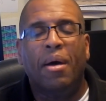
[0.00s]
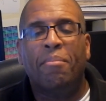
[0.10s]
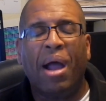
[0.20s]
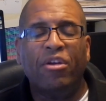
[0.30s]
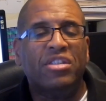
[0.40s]

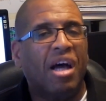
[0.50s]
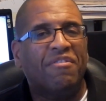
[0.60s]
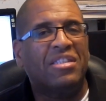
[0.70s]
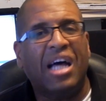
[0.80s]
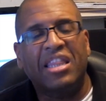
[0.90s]

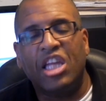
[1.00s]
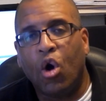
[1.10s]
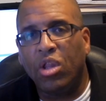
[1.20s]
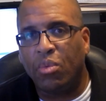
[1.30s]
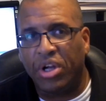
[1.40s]
Microsoft is not the
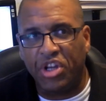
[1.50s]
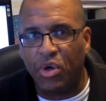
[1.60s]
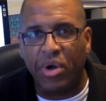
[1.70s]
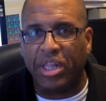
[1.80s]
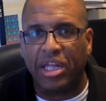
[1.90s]
only one
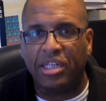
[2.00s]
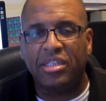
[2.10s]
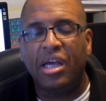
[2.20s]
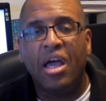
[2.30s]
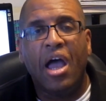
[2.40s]
doing
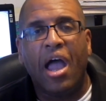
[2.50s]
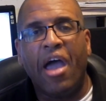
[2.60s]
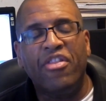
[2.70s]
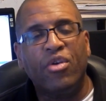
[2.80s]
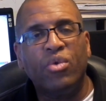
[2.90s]
this,
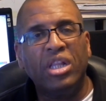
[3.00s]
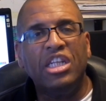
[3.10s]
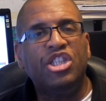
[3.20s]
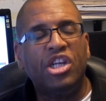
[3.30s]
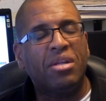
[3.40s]
and there
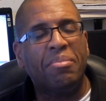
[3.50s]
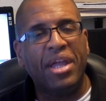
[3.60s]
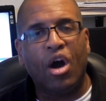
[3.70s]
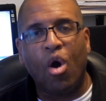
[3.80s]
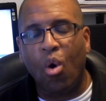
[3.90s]
really shouldn't
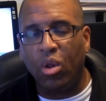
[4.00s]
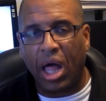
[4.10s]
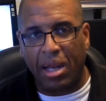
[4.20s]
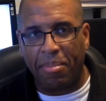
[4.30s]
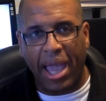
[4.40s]
be a whole
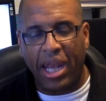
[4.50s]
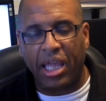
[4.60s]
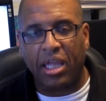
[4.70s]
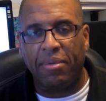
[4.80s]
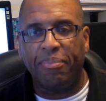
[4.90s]
lot of panic.